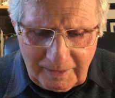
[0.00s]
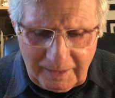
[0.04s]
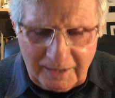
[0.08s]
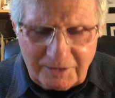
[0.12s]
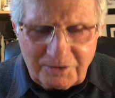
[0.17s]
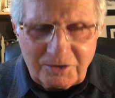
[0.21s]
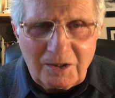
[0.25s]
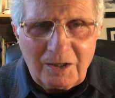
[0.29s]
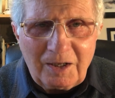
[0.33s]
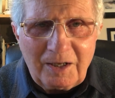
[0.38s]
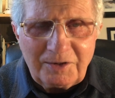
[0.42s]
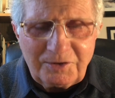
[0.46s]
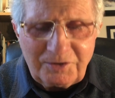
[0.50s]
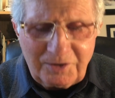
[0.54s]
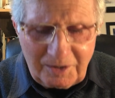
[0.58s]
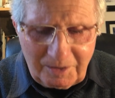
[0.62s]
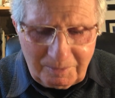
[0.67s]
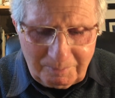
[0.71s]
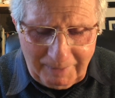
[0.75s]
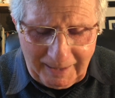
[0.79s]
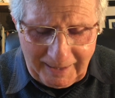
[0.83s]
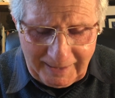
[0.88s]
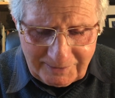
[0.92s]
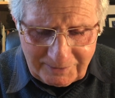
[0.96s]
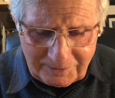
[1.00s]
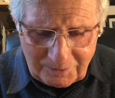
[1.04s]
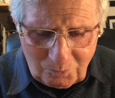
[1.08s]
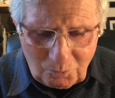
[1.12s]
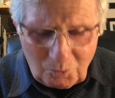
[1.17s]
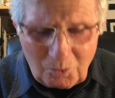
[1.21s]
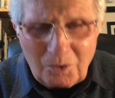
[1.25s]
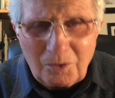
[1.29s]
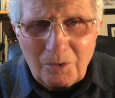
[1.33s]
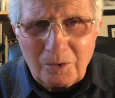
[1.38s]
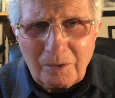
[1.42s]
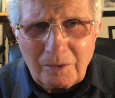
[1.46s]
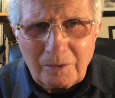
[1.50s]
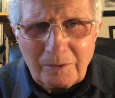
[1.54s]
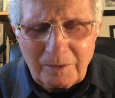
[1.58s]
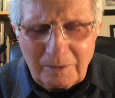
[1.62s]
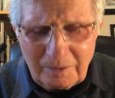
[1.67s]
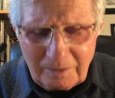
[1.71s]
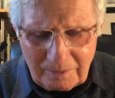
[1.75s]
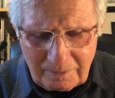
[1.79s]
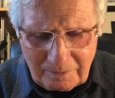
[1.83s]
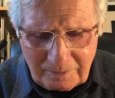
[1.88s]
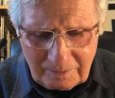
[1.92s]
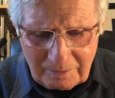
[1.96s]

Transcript: It's an amazing word.